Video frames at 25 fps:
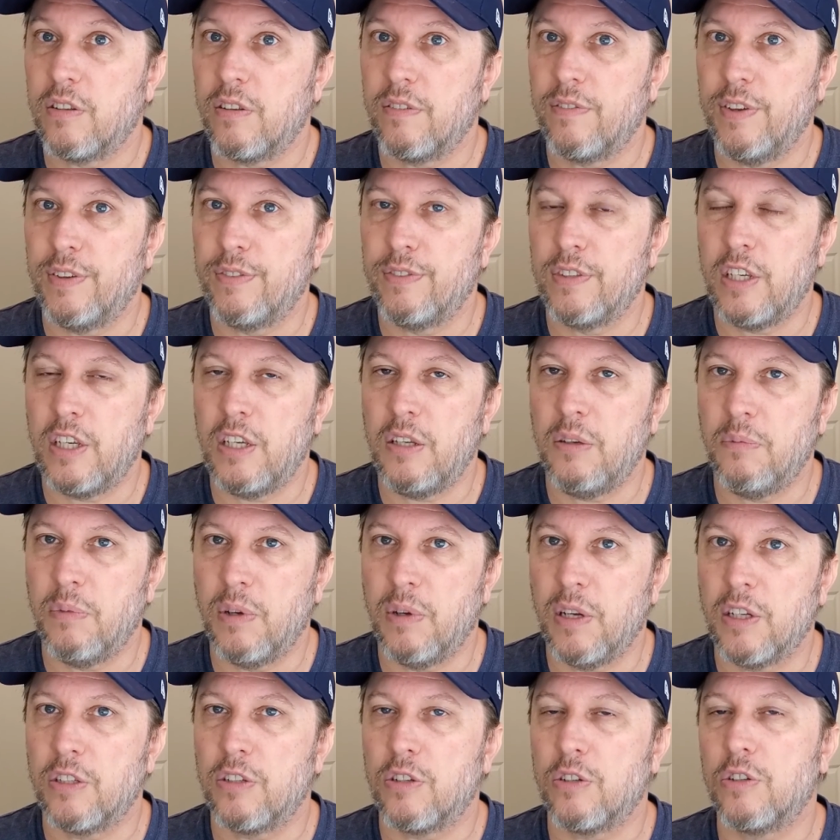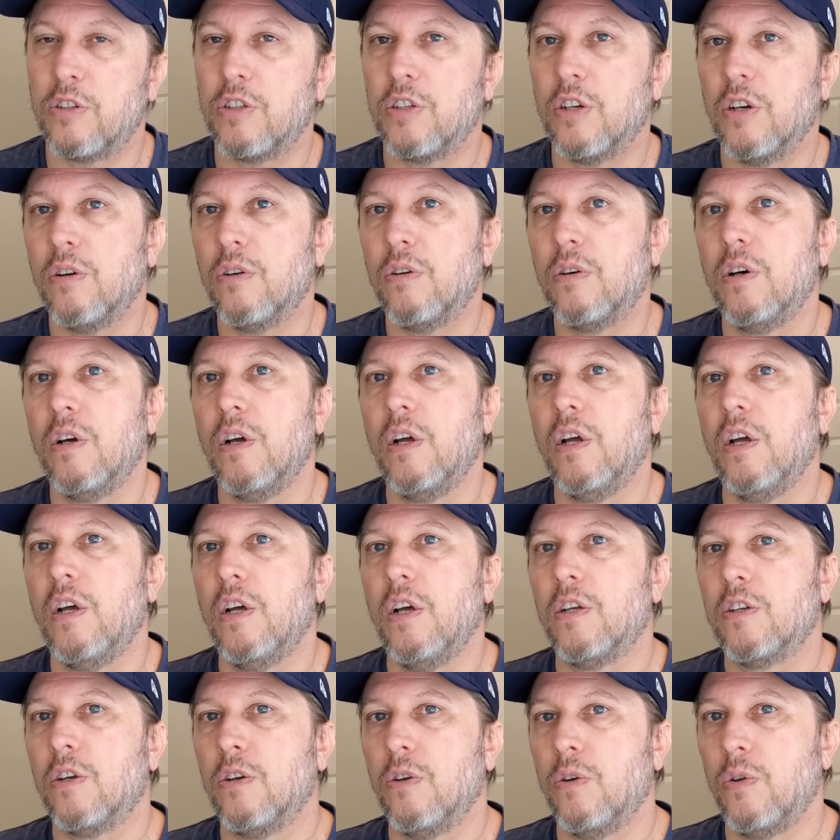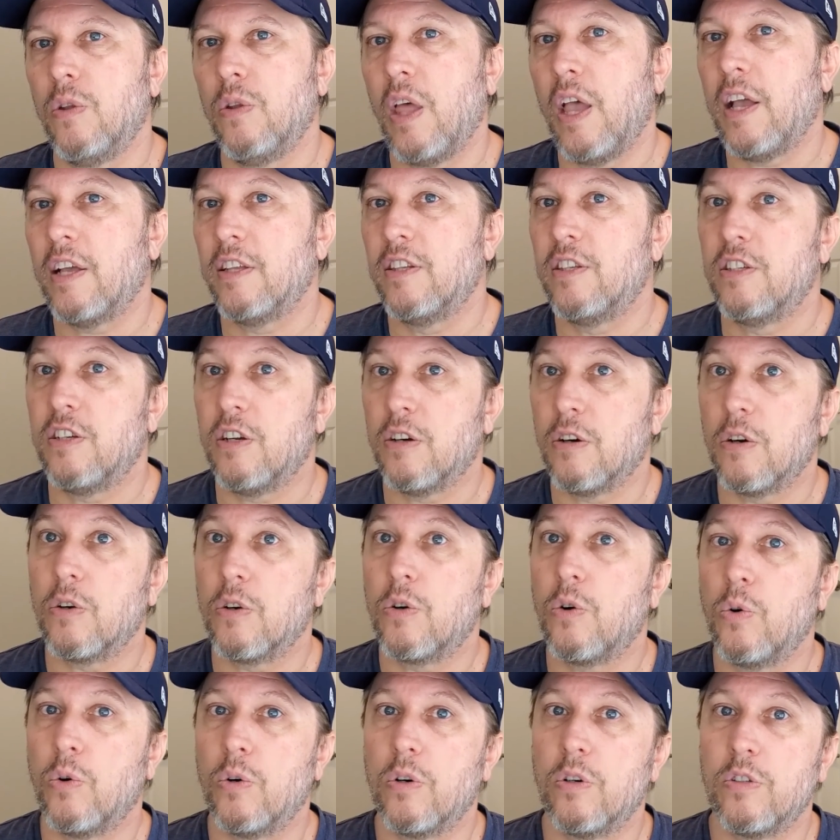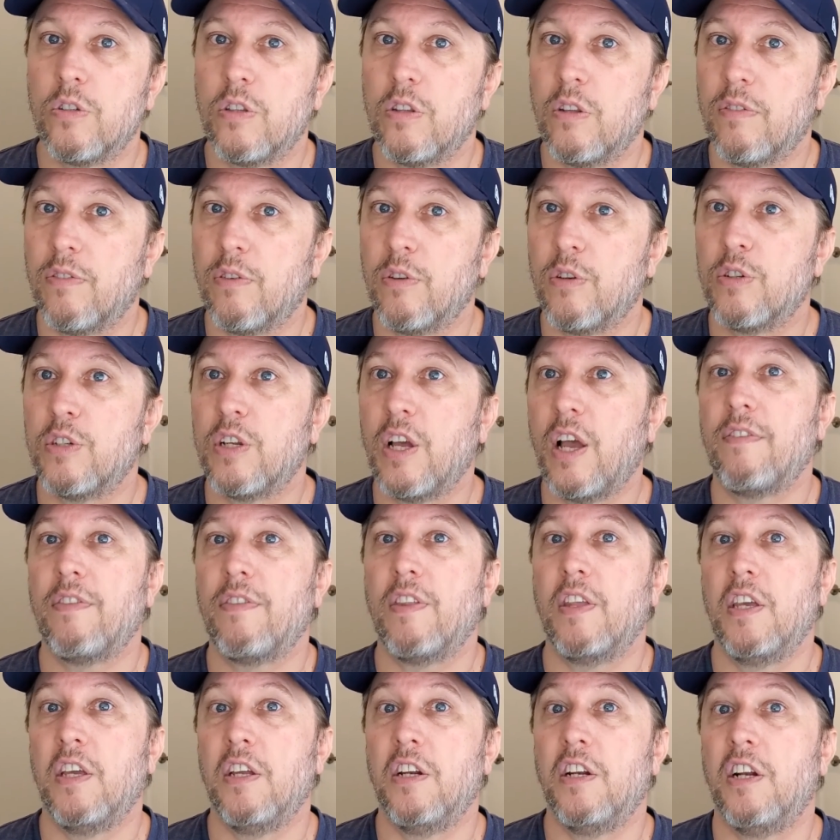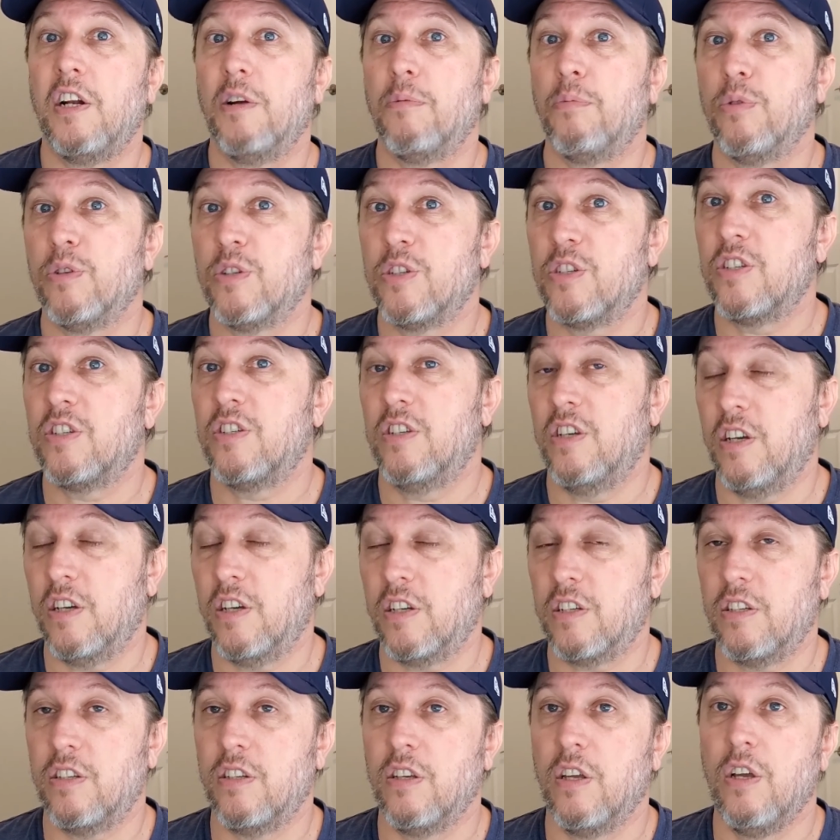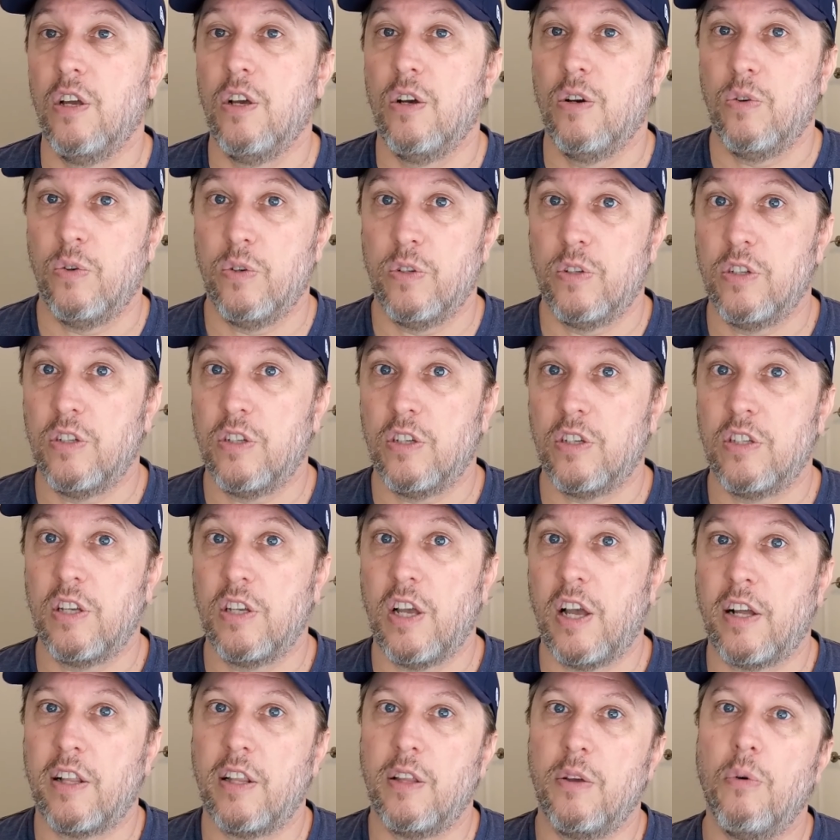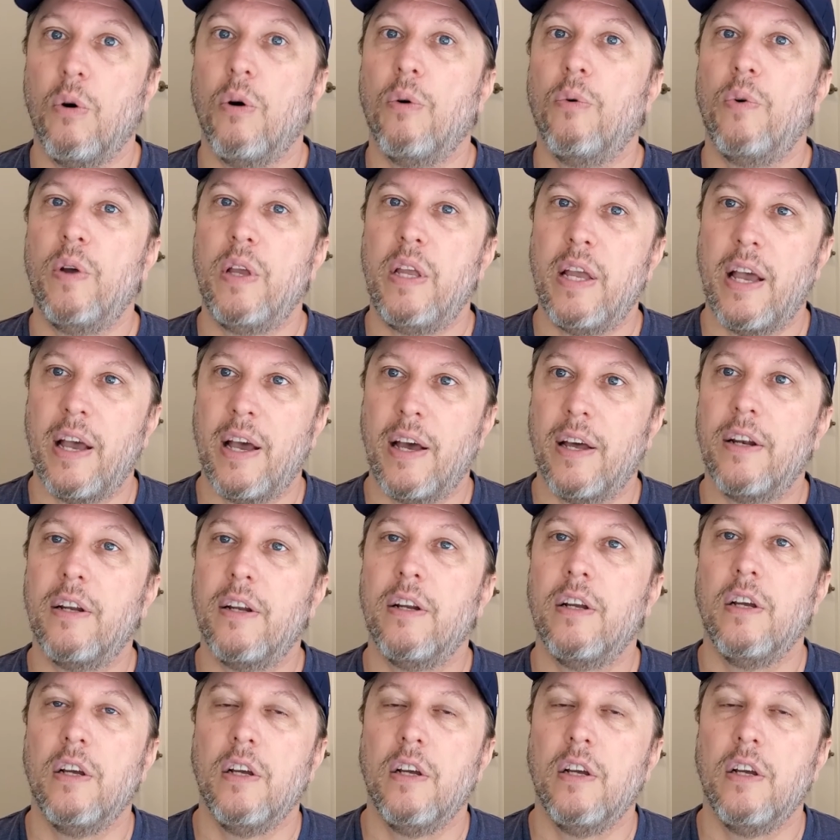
15 minutes or so. So they had 0 corners in the first half. They ended up with 6, which is exactly what we had.